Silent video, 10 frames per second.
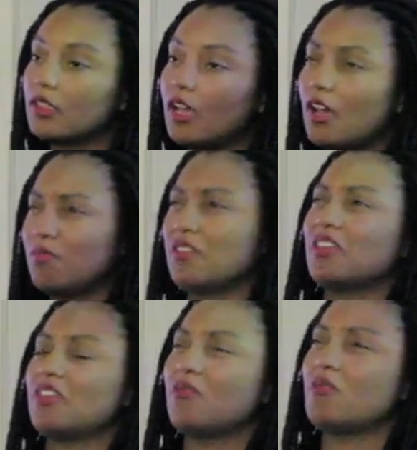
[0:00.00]
I'd be
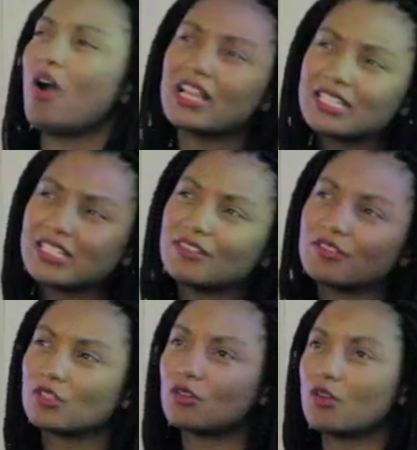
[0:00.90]
thinking, why did he leave
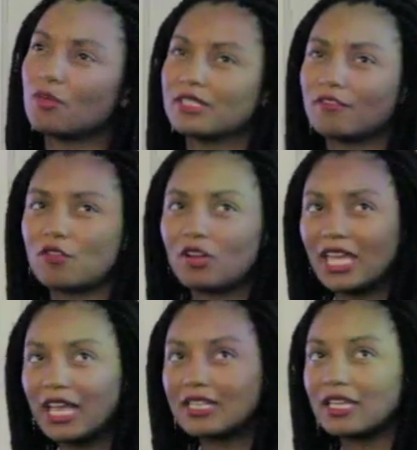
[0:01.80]
his door open? Is it for a
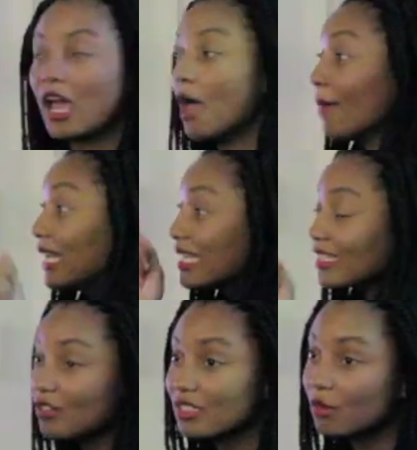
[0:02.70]
caretaker? But at
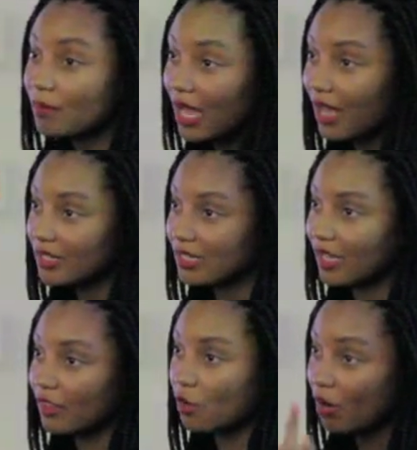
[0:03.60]
least I'd still be
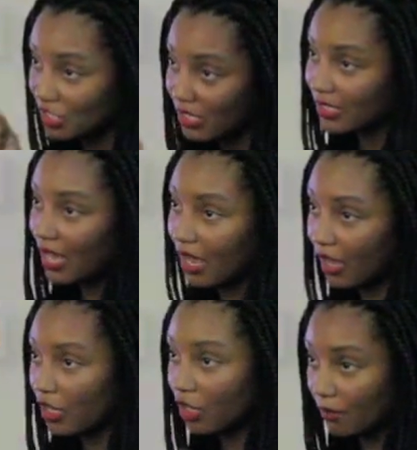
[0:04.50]
asking. The question's
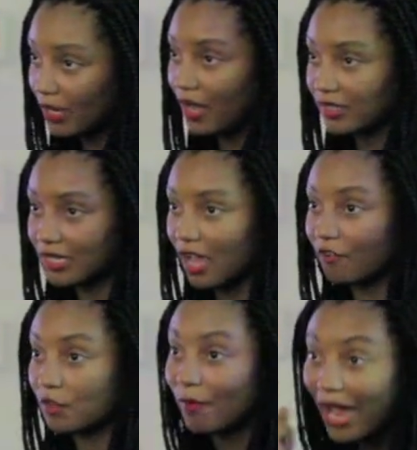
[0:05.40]
going to be answered
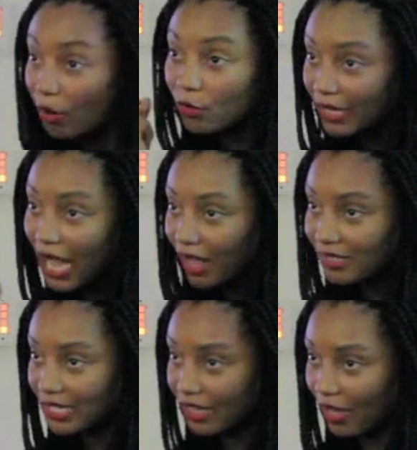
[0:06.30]
after, but I would be
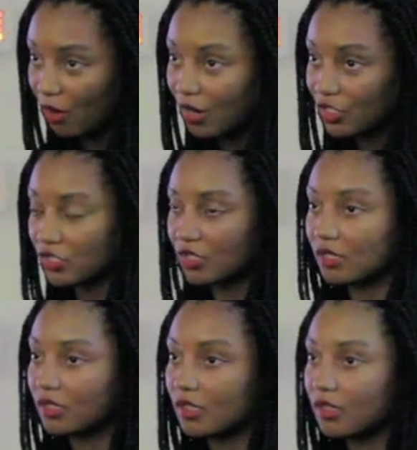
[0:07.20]
asking that question.
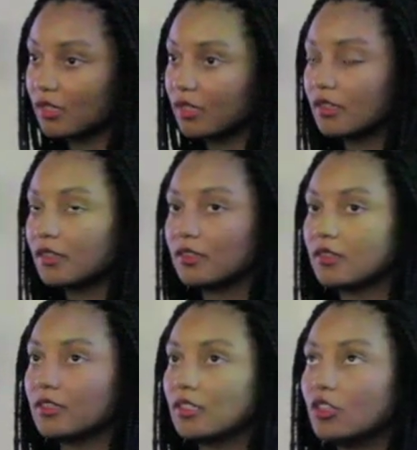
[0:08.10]

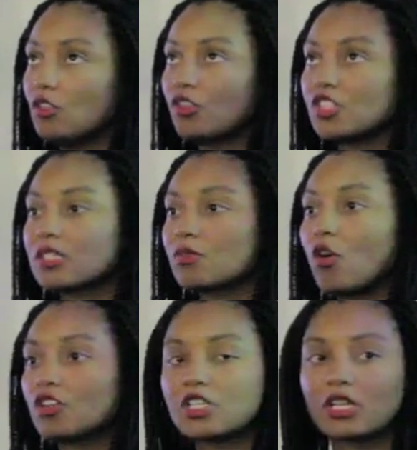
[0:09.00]
not just
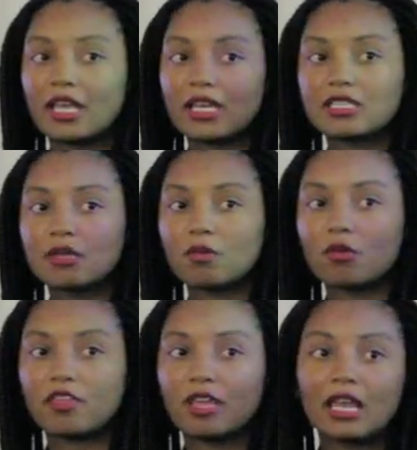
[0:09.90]
watching like a
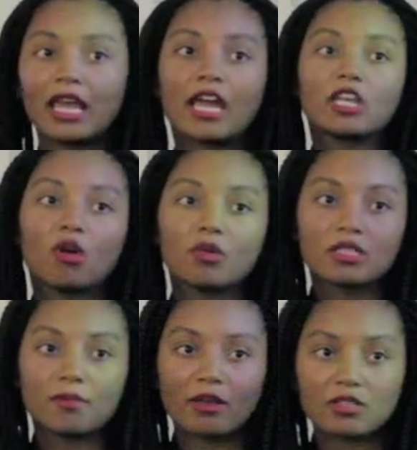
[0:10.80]
typical thing, like I know
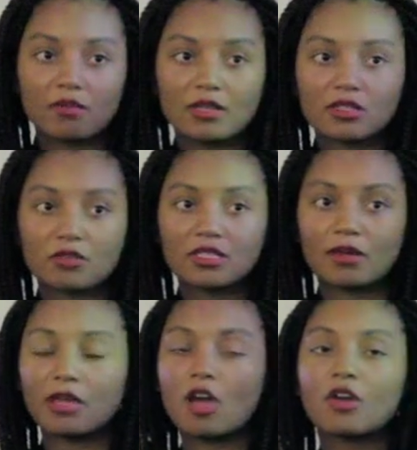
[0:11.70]
he's about to commit
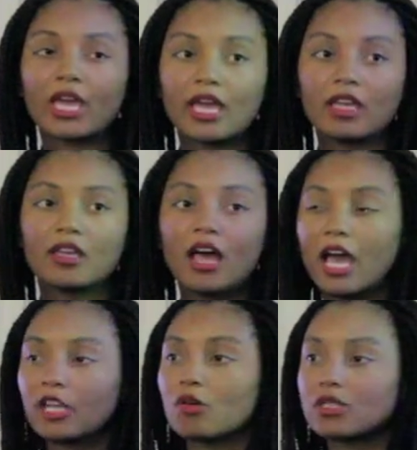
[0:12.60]
suicide, like, okay,
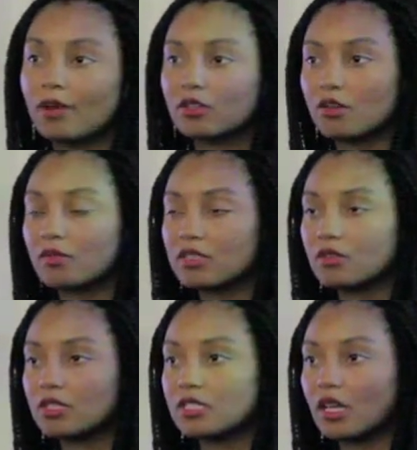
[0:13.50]
I know he's about to commit
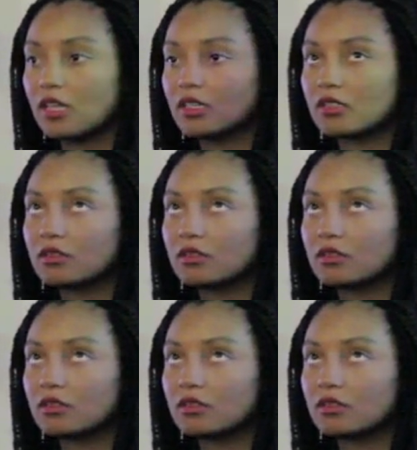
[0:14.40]
suicide.